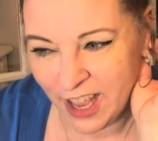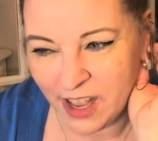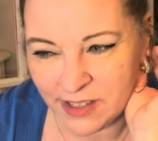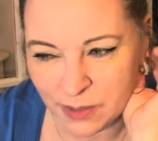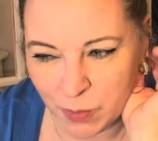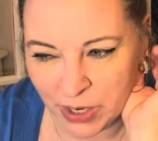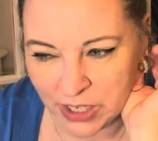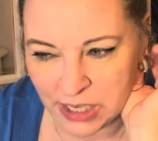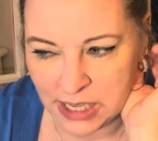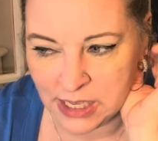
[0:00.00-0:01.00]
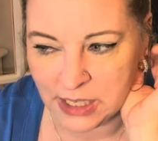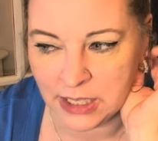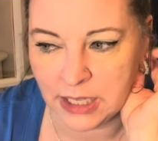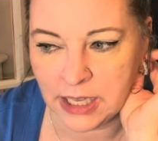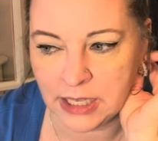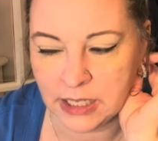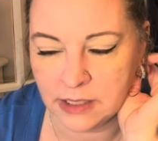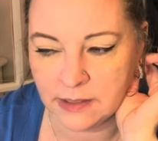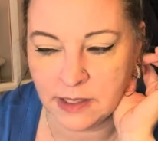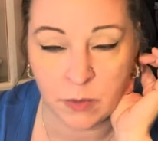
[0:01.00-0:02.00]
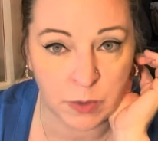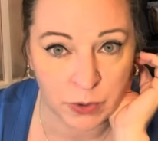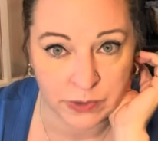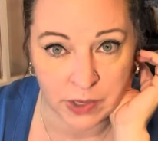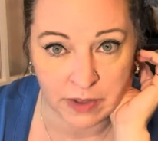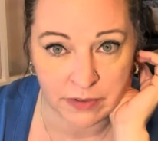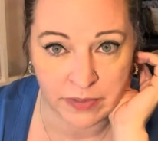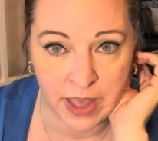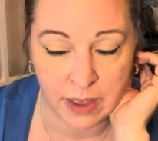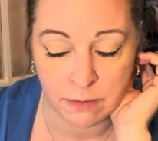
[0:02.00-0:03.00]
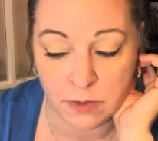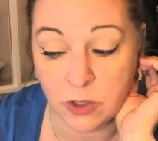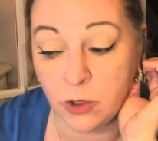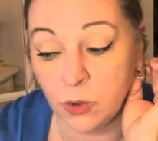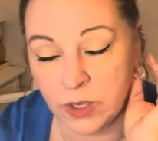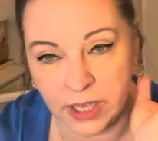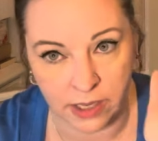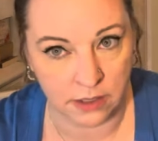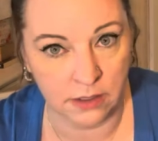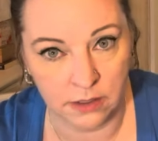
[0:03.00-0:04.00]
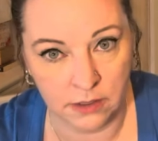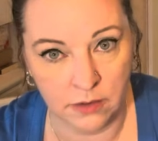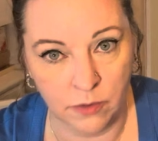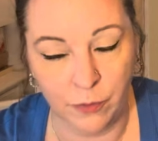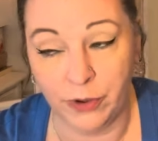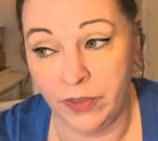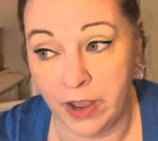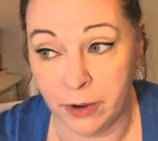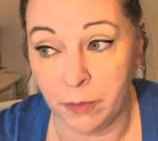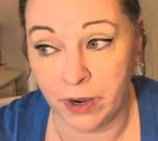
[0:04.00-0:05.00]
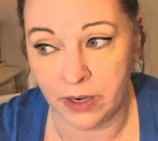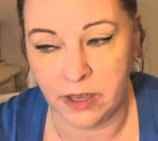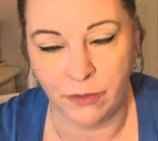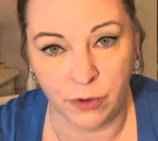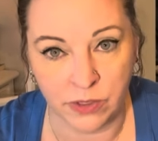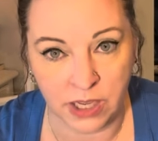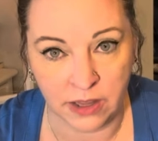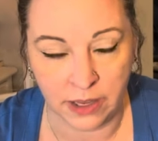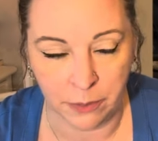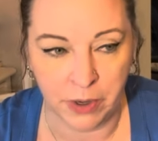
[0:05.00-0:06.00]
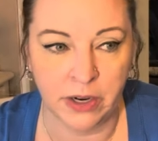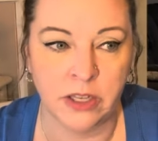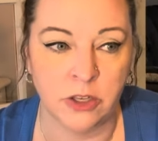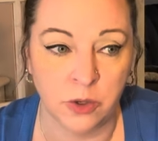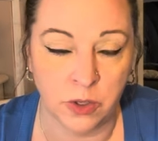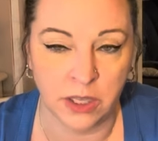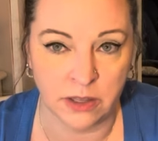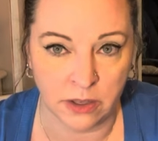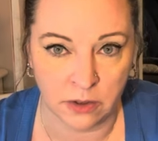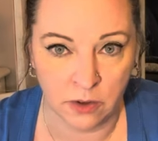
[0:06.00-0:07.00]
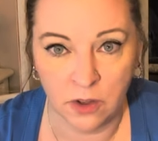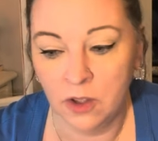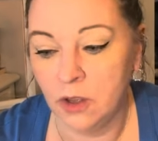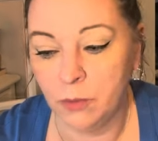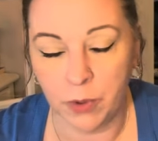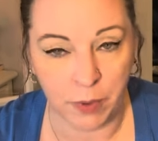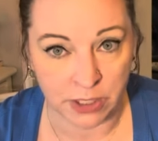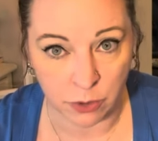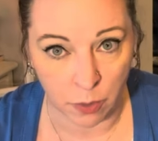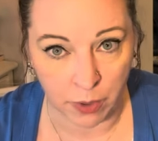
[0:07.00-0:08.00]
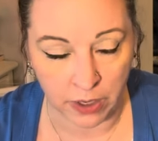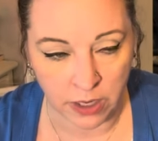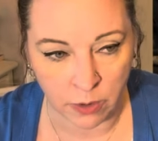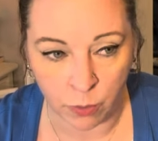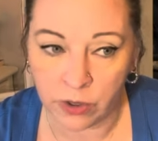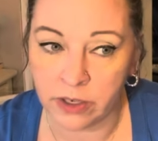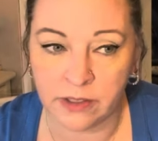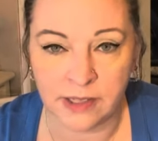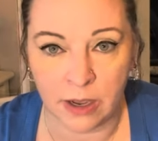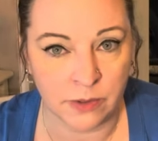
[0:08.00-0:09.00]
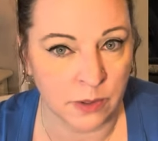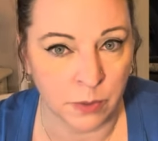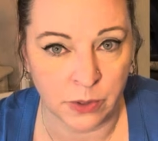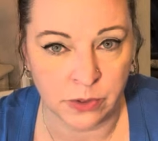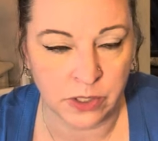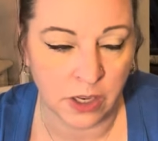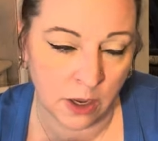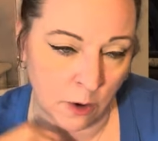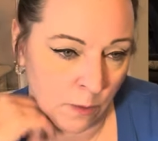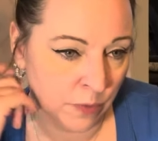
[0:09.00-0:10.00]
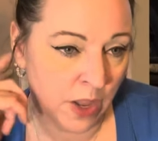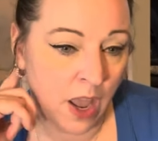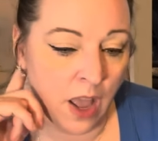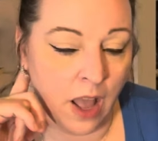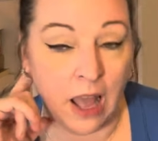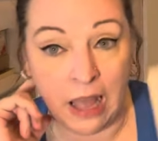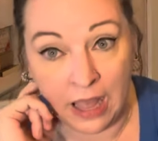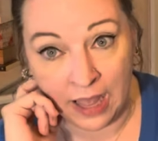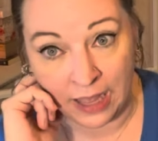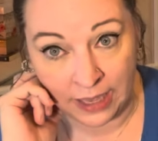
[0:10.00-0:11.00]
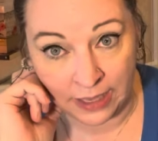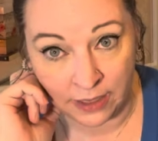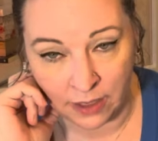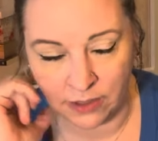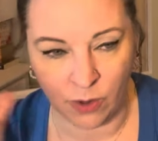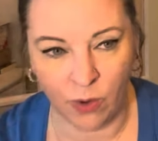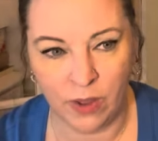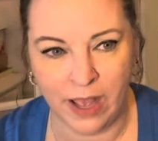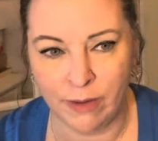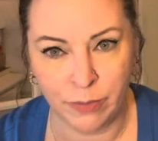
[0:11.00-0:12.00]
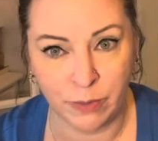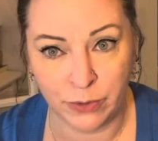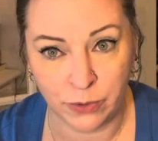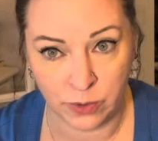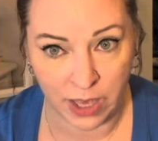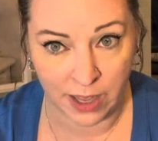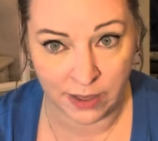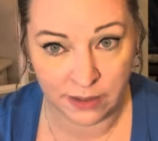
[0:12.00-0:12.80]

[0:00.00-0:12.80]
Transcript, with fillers: has a party and someone books off of them, you get, for their party, if you attend their party, you get the perpetual party award is how it's supposed to go. I don't have people do that.